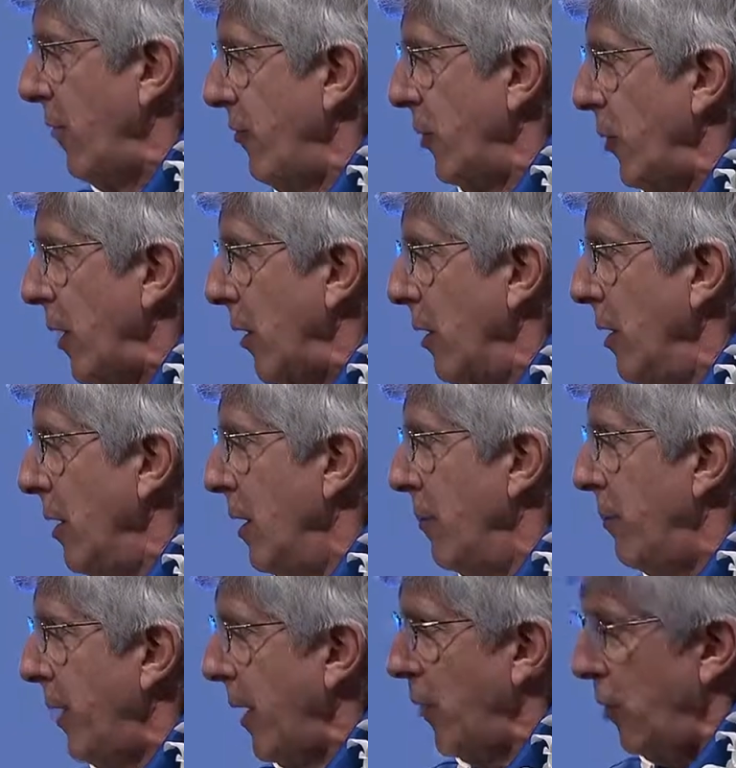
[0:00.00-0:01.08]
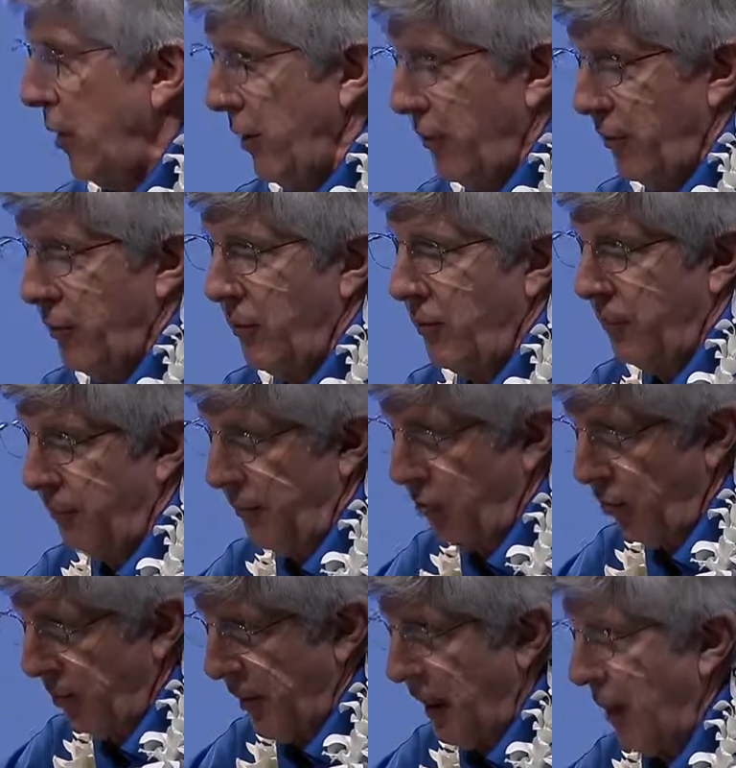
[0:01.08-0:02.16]
everywhere, but I want
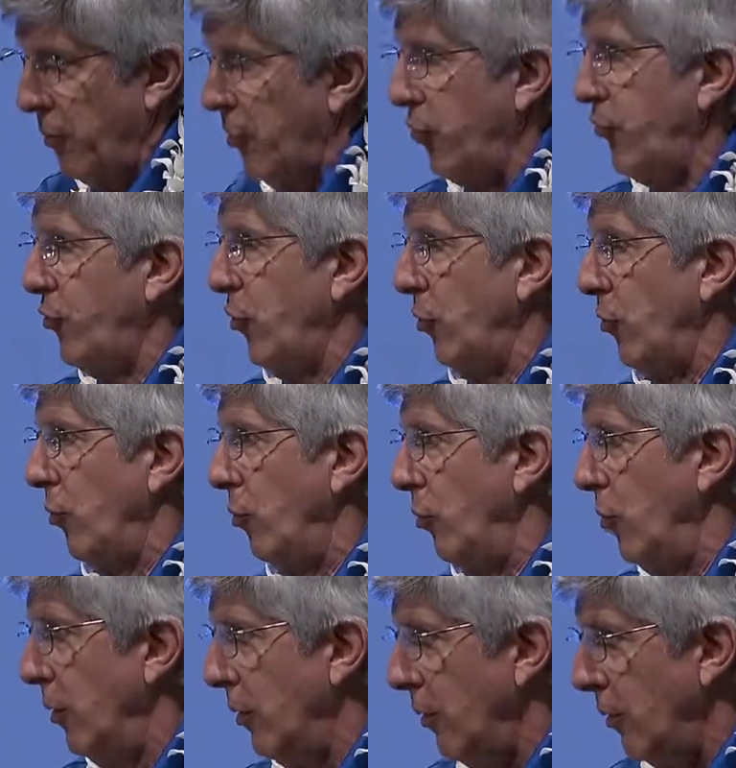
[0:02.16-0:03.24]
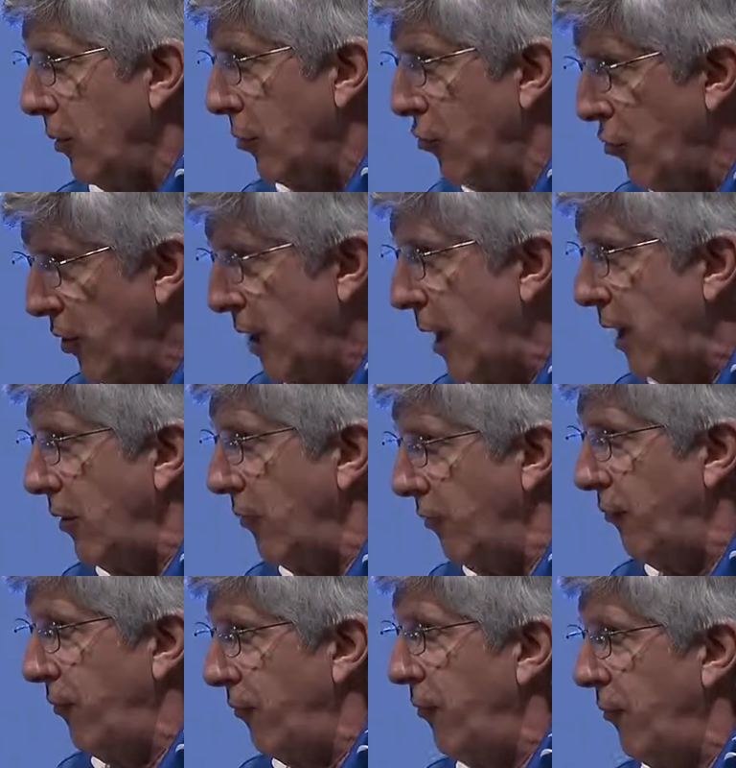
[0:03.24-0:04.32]
to be able to create
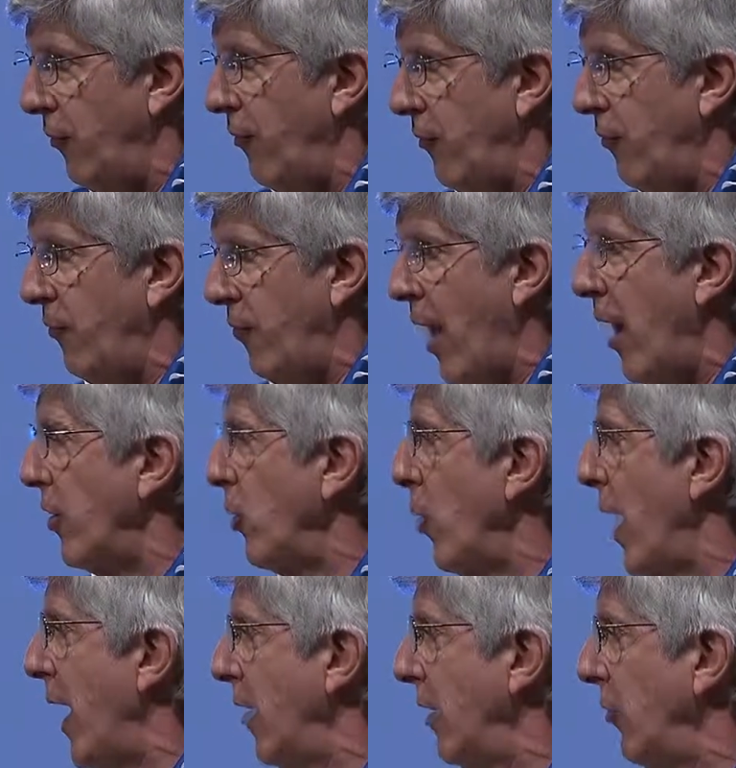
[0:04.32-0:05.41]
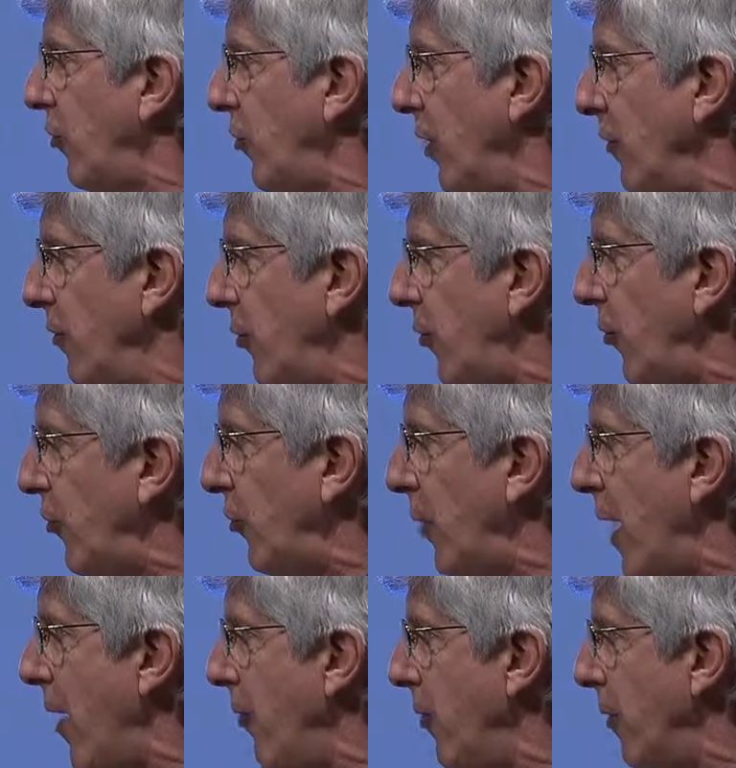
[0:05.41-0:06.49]
value-adding services
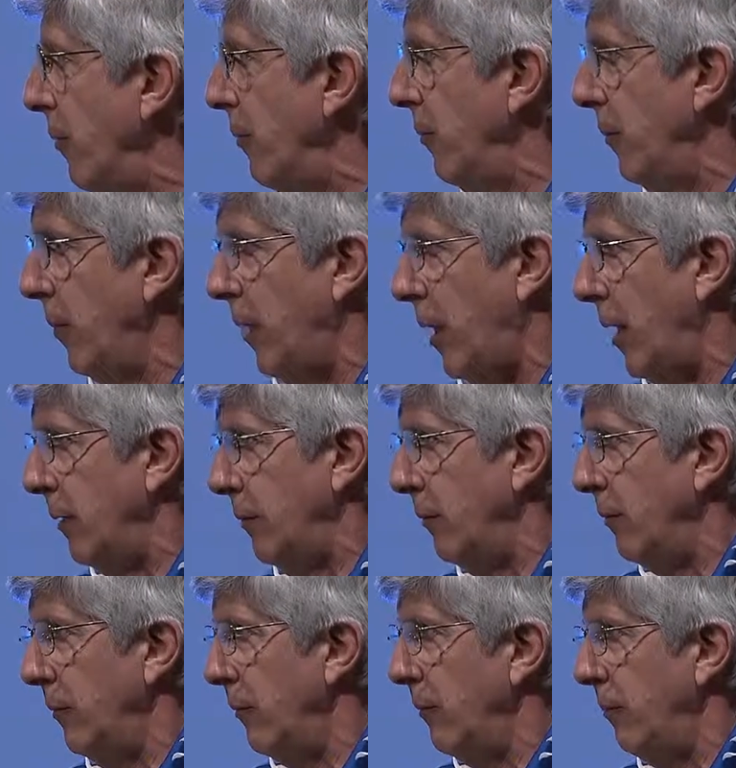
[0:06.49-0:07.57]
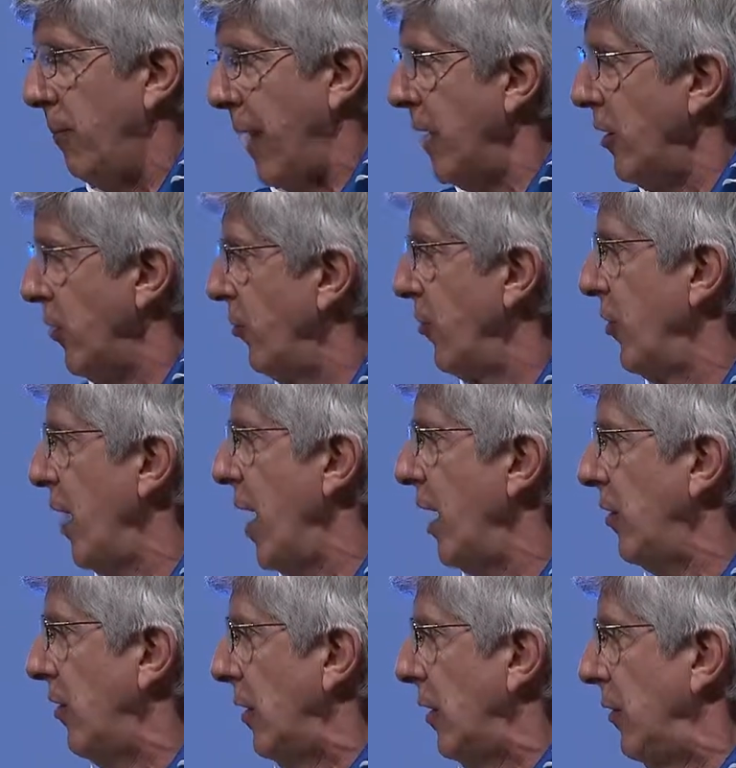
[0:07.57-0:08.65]
around them on many different
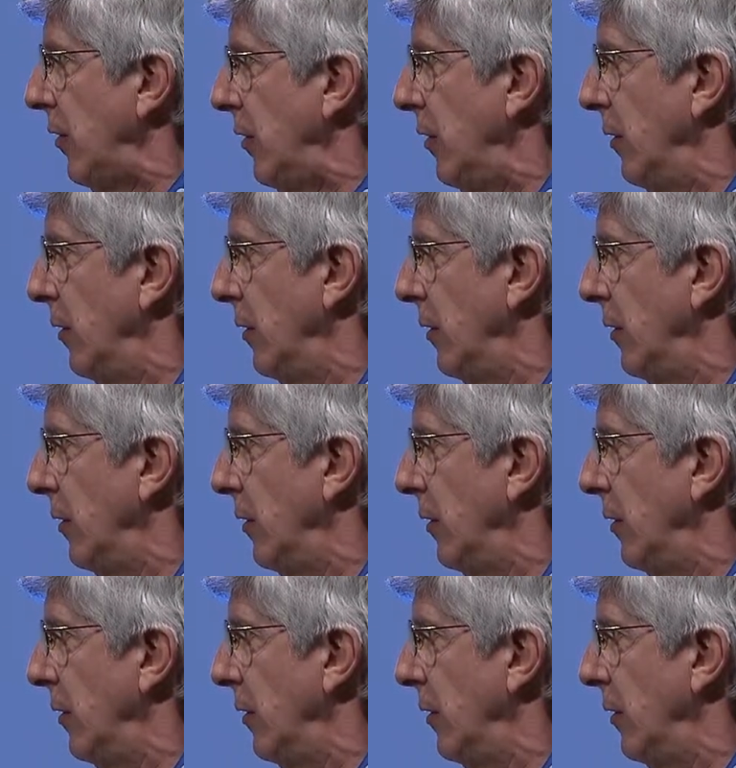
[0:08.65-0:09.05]
axes.